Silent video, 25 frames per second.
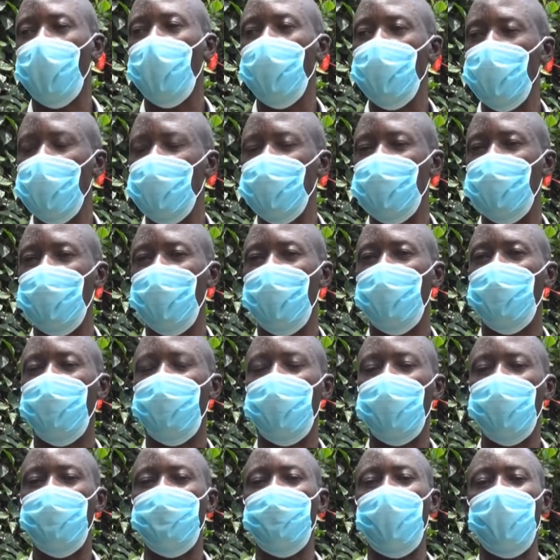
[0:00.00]
congest.
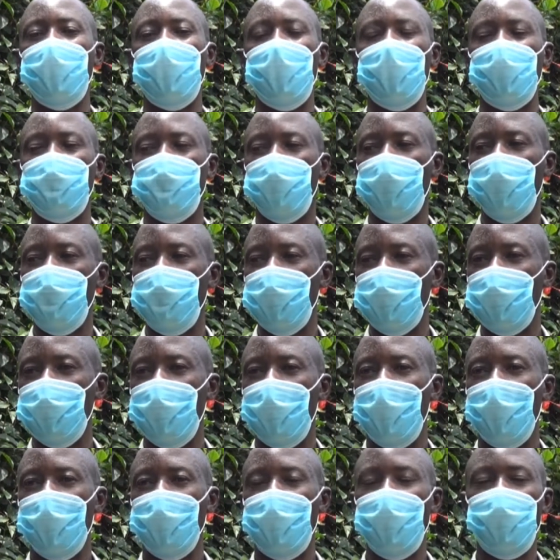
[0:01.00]
For them, they get profit.
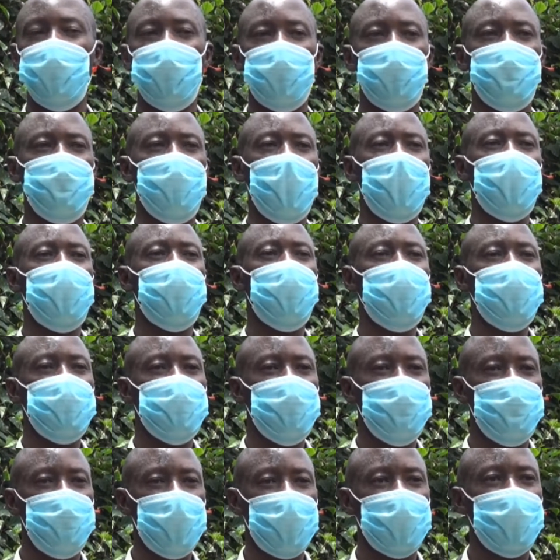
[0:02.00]
they don't mind who
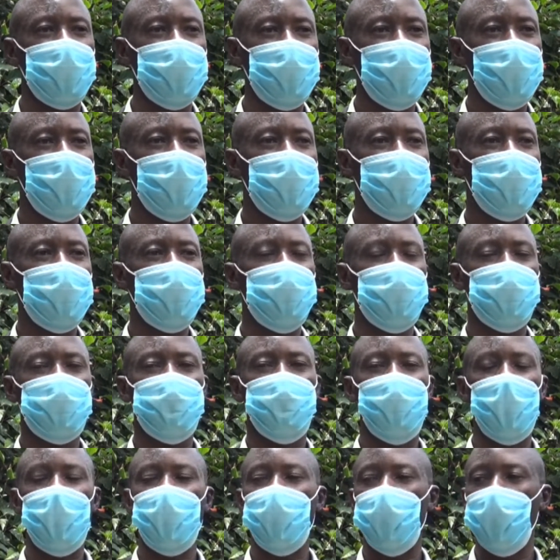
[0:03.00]
is infected, they don't
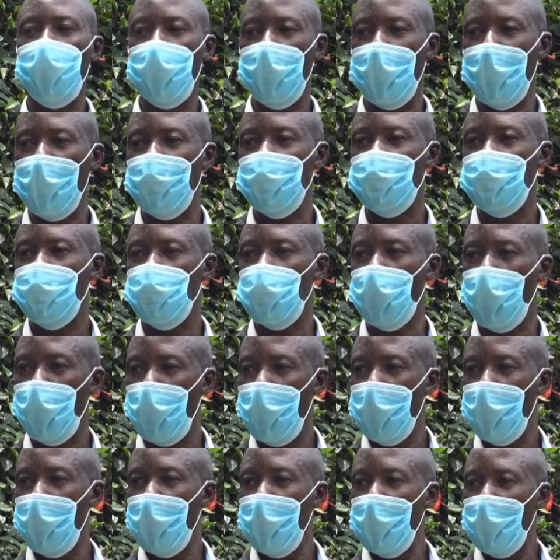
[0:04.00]
mind who dies. So
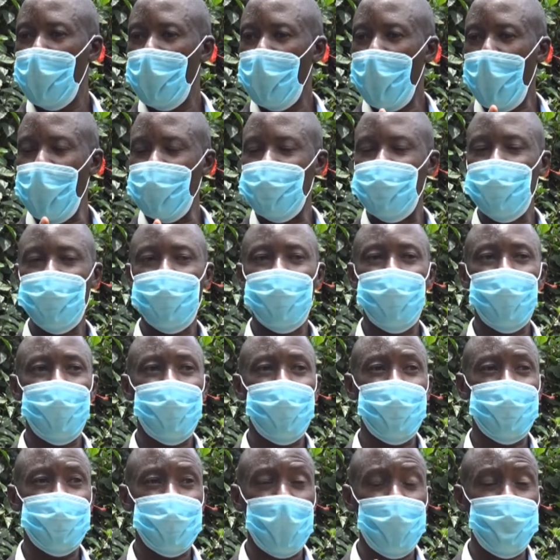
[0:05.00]
I think
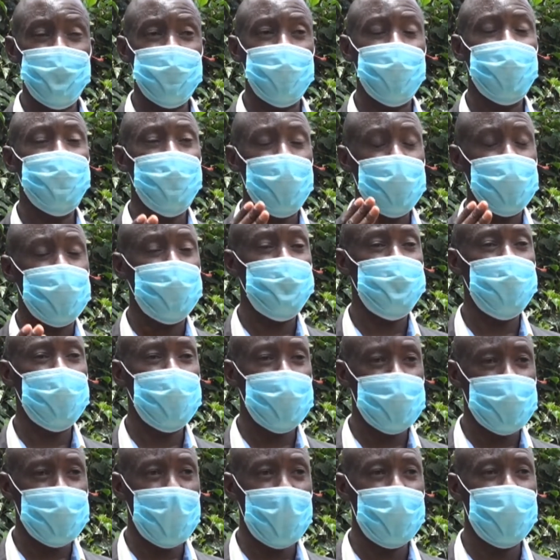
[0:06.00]
something must be
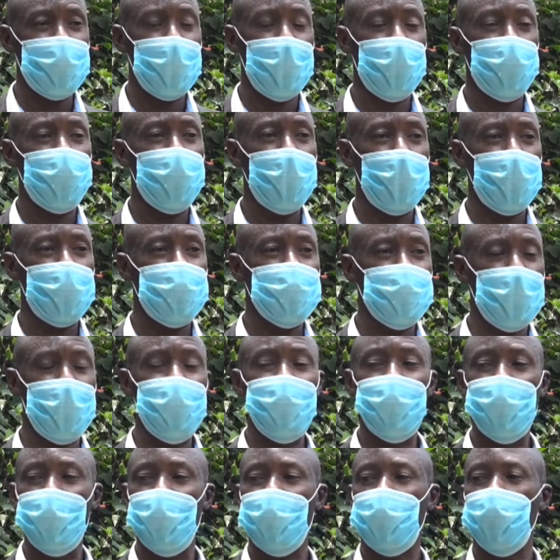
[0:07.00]
designed, and we are
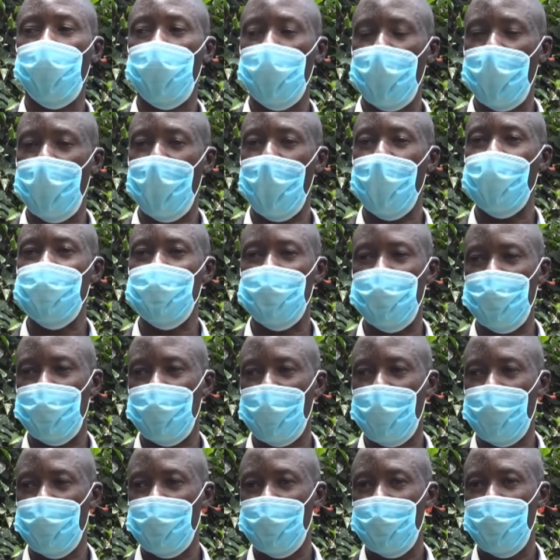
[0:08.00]
designing it already as
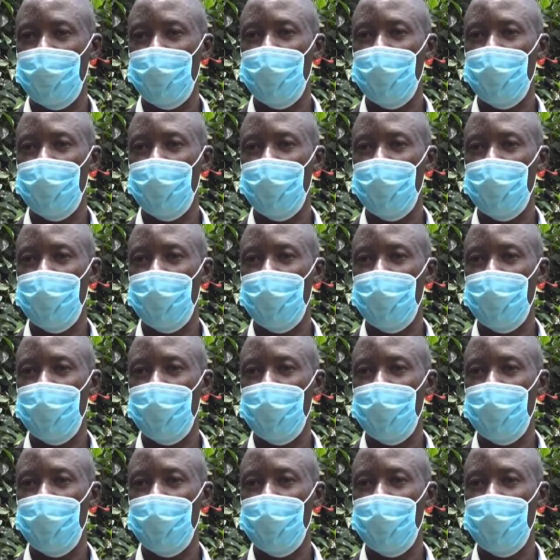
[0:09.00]
teachers,